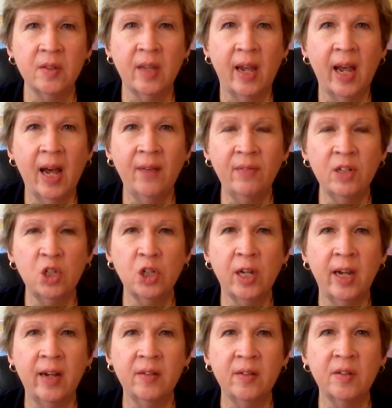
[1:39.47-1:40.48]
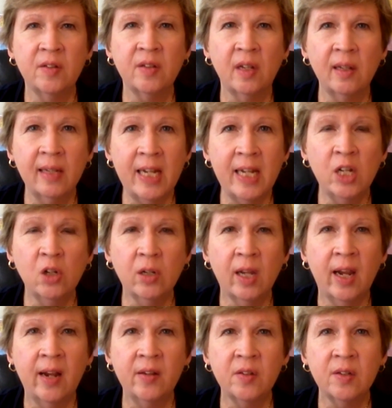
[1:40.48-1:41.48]
The Havlish case is a legal
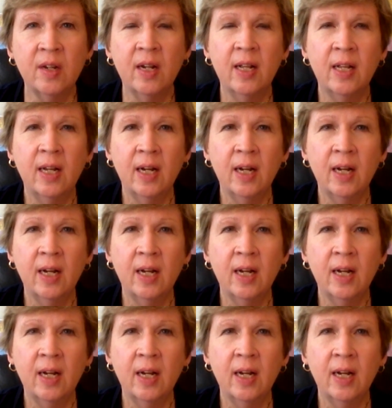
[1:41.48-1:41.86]
case